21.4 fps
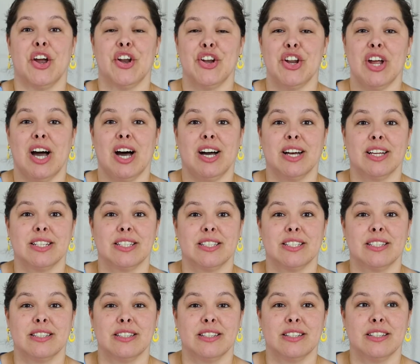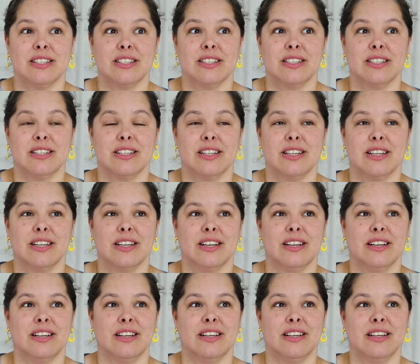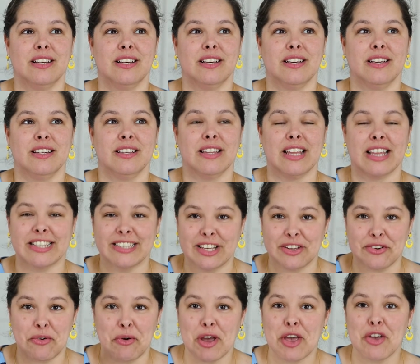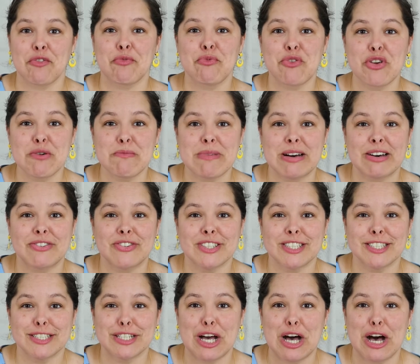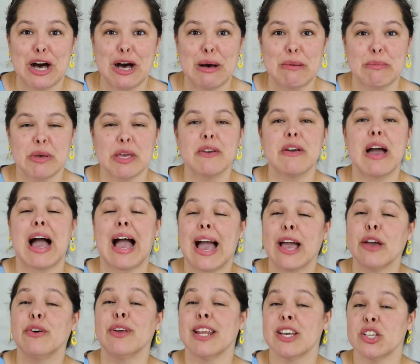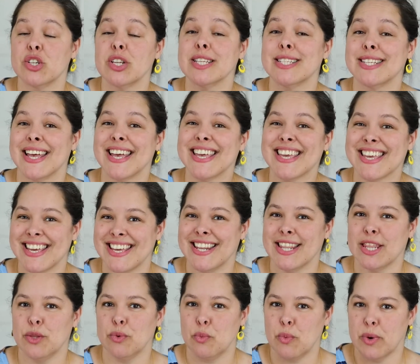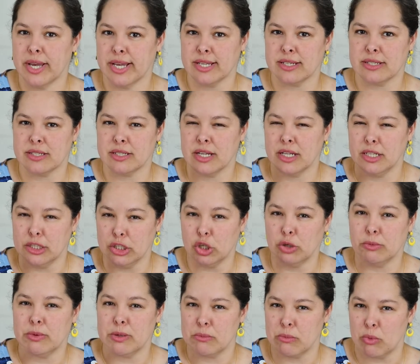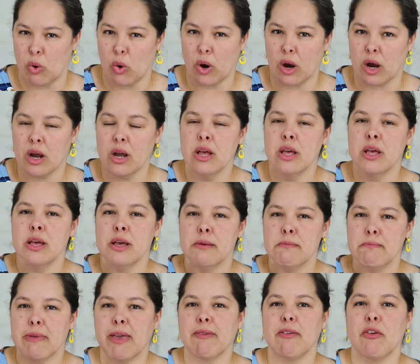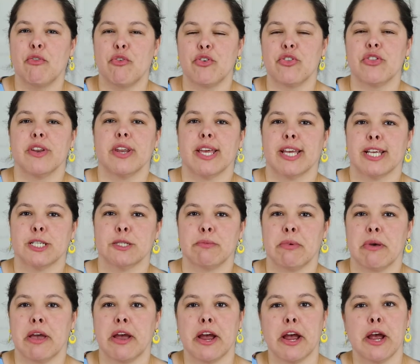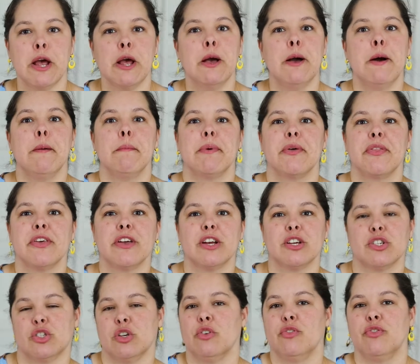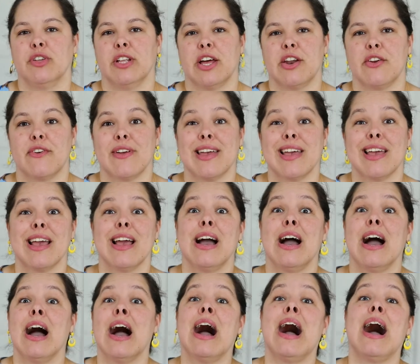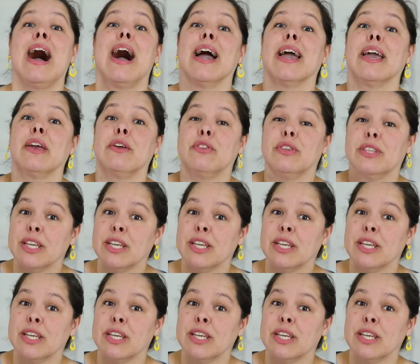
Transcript: are not like they don't give me a muffin top. I could actually take in the waist a little bit more, maybe for the next pair, but they are so flattering. I